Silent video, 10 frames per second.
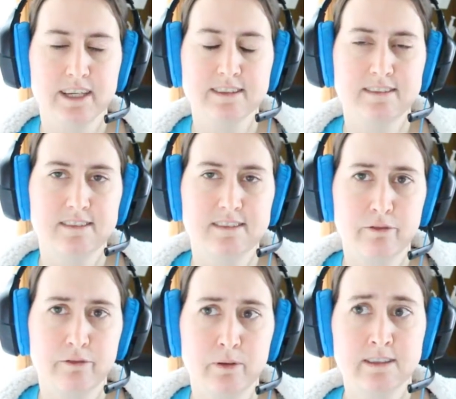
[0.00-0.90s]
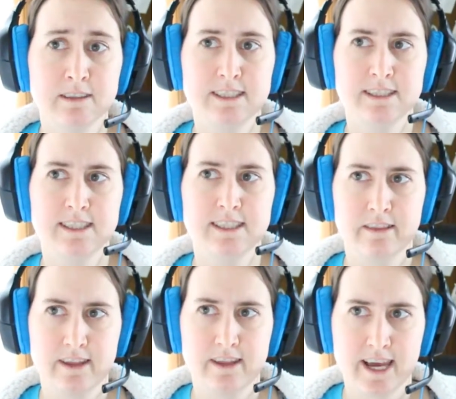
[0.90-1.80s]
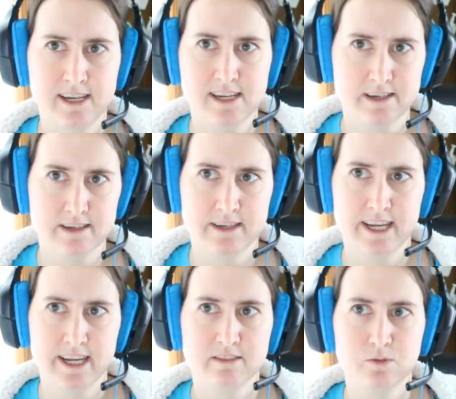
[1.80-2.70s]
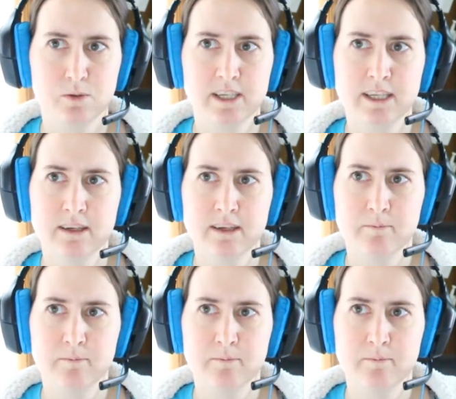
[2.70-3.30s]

I'll definitely get that in next week.